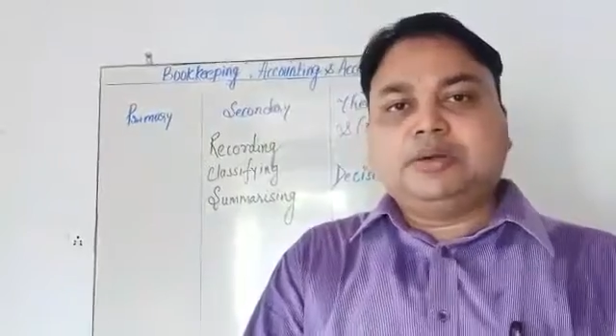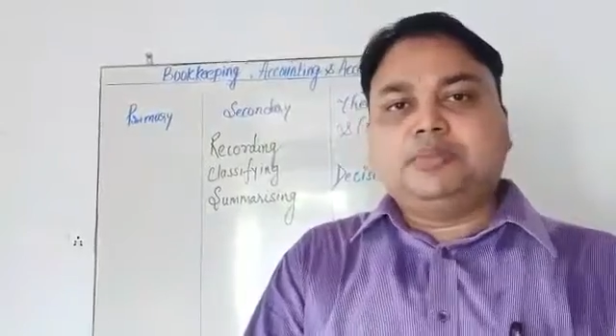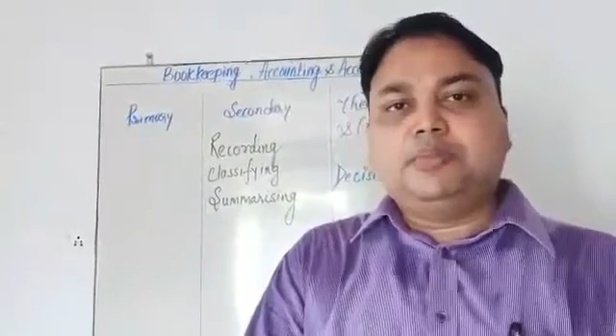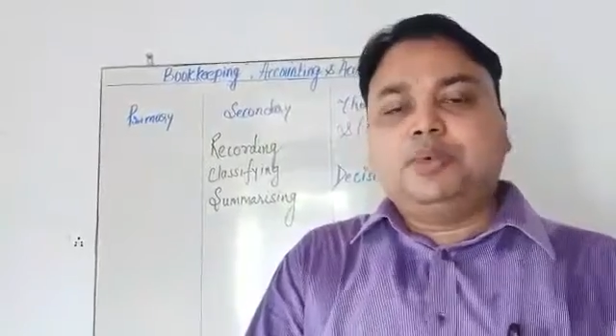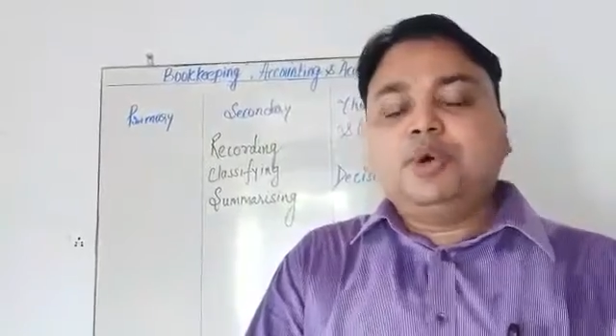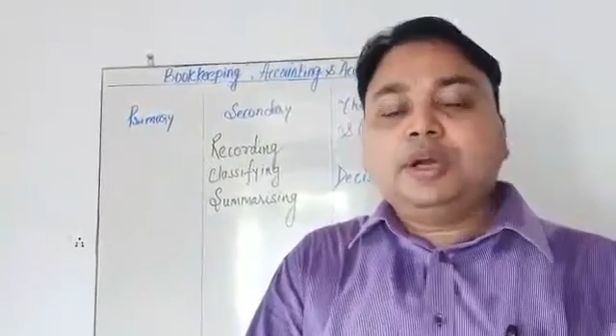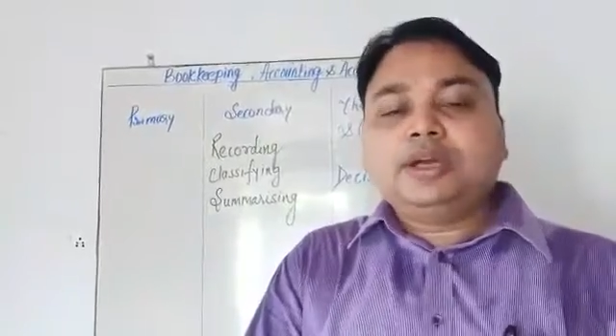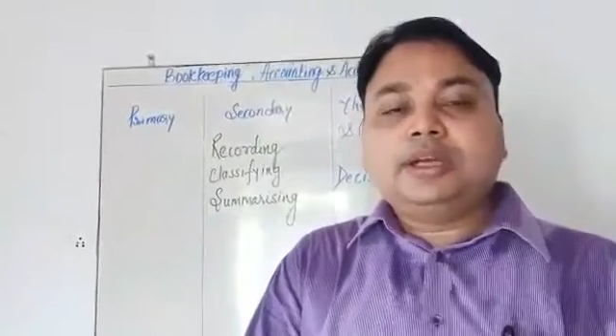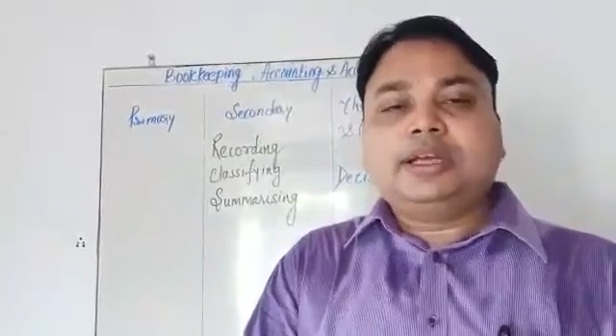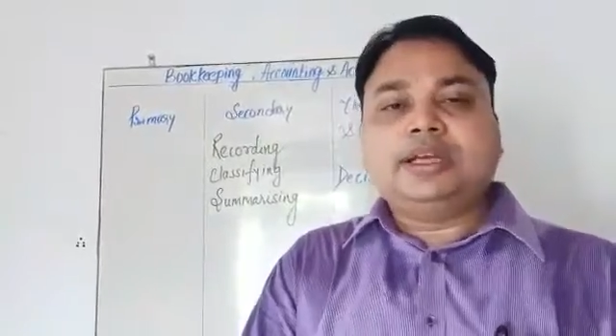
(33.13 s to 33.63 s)

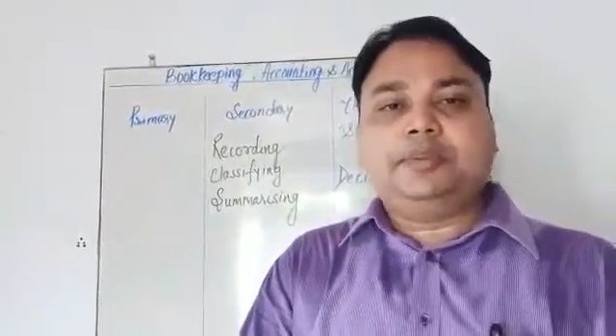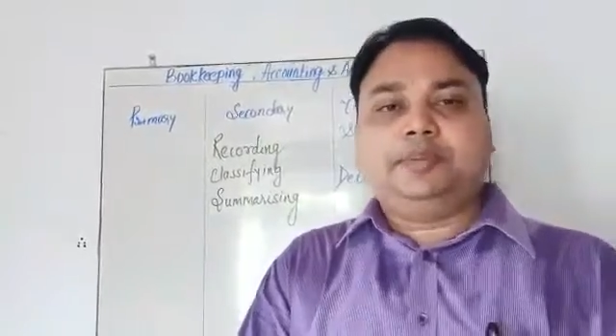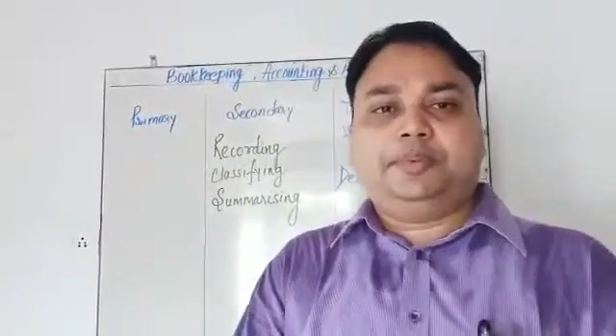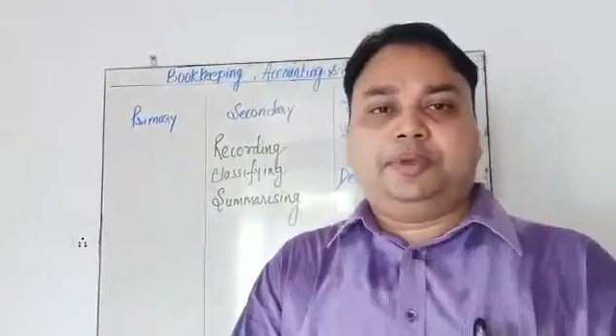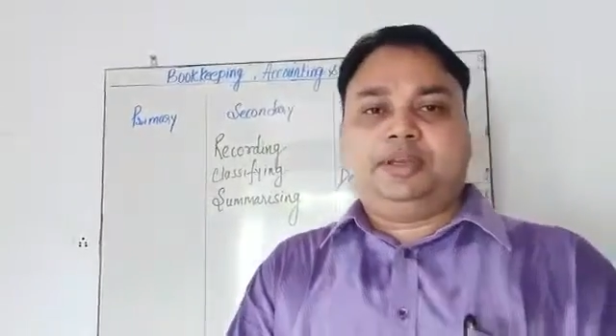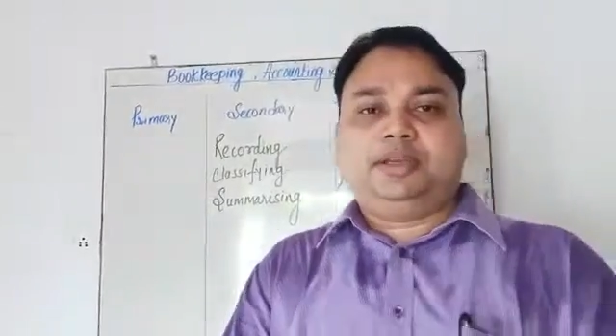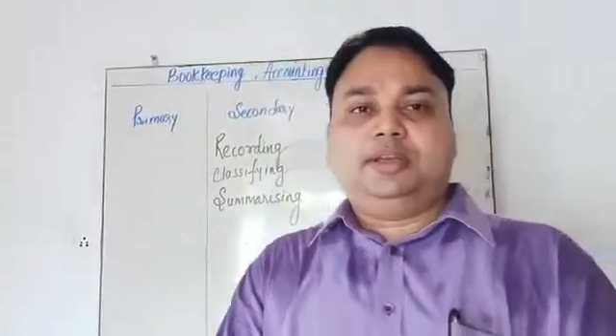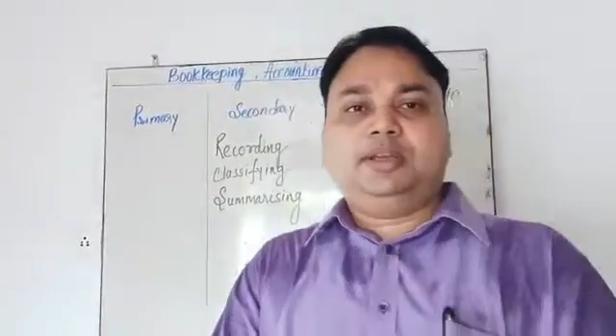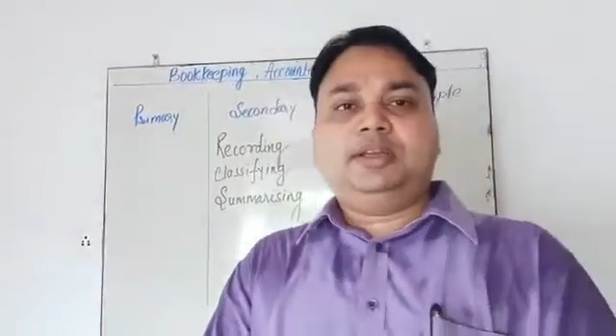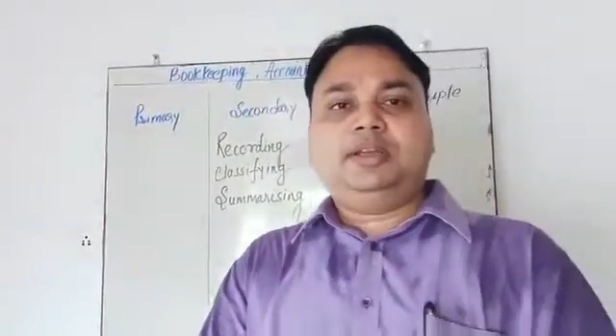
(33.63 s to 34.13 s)

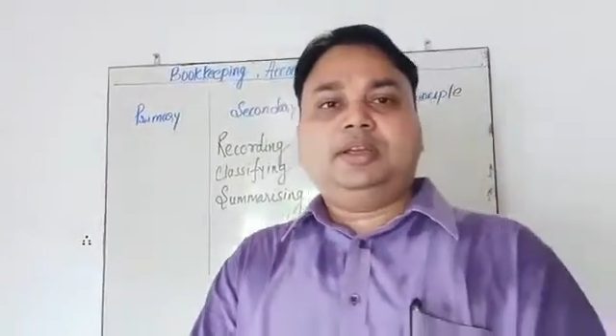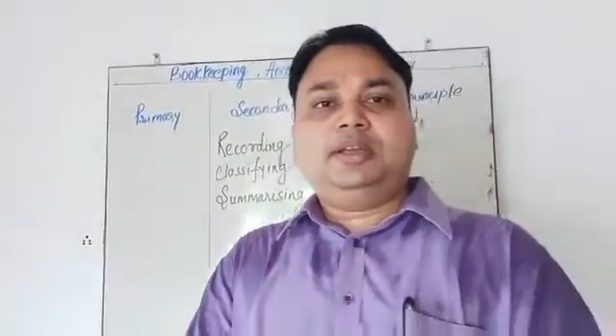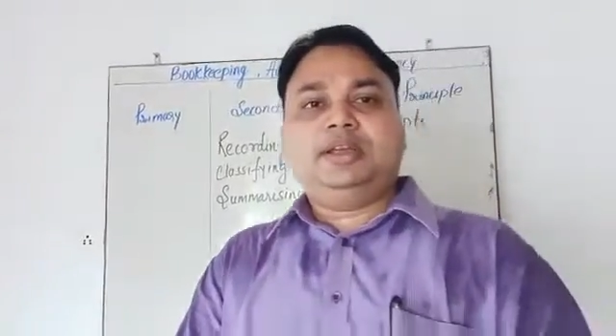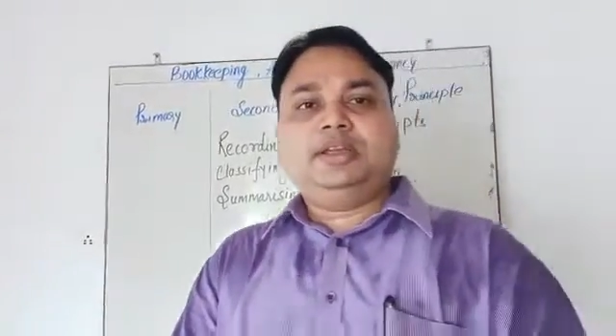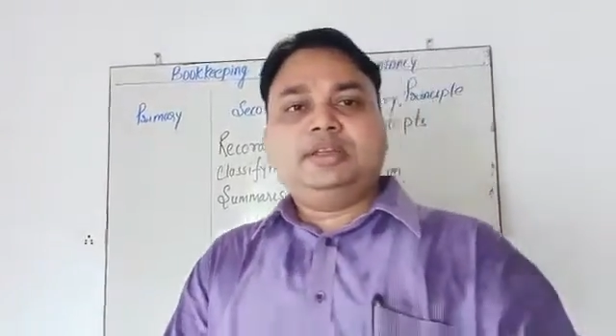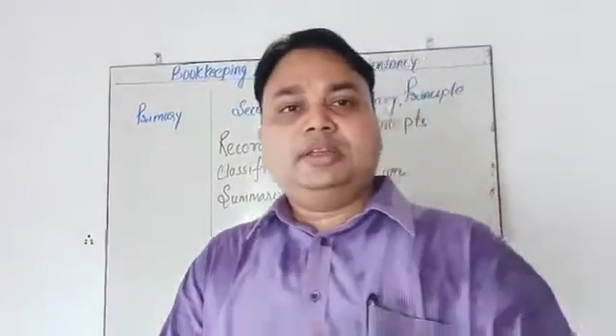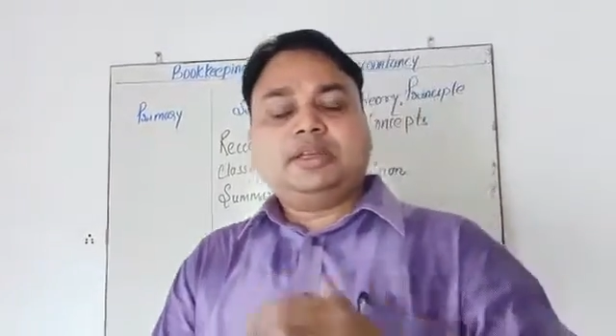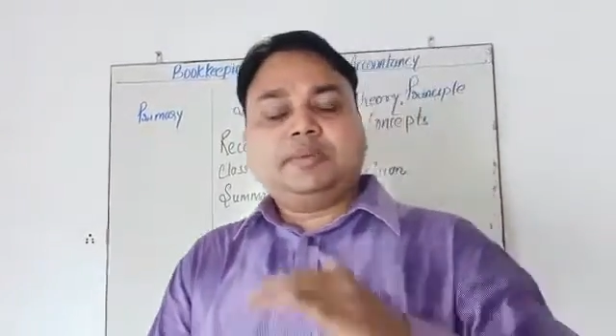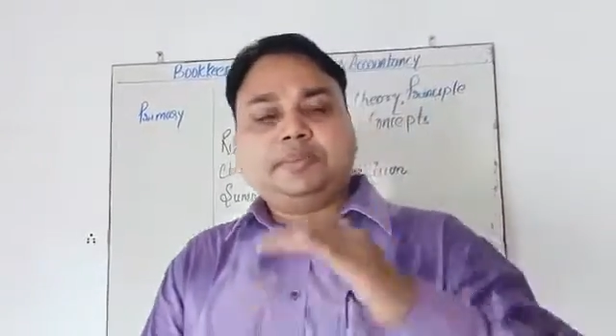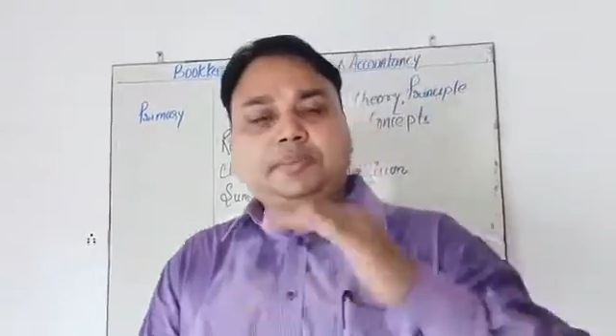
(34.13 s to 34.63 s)
Bookkeeping
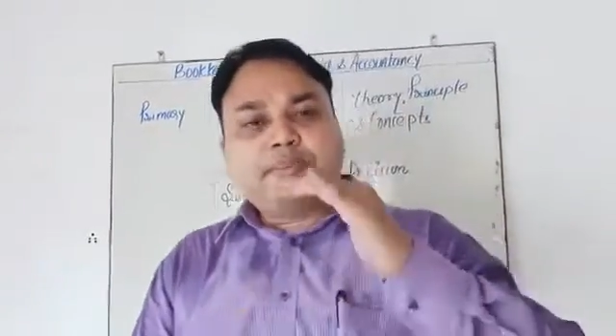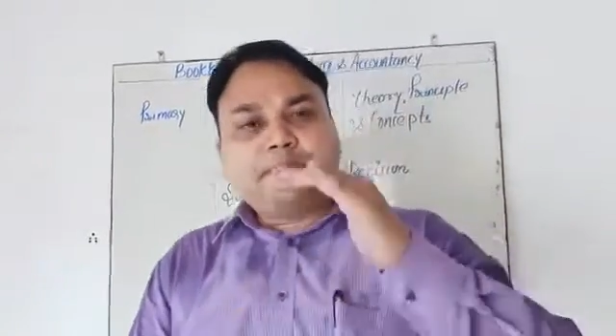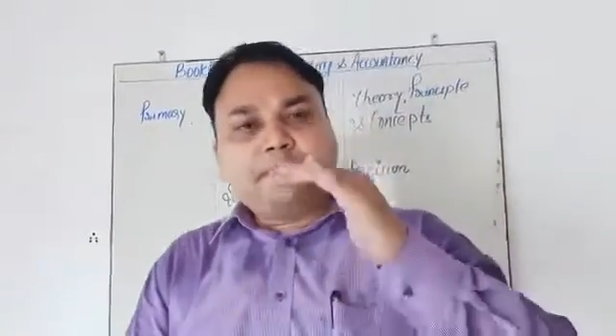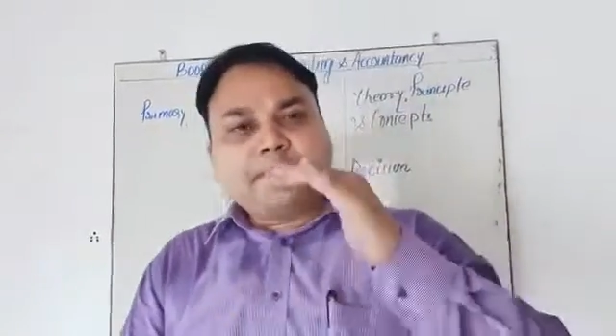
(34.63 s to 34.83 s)
is the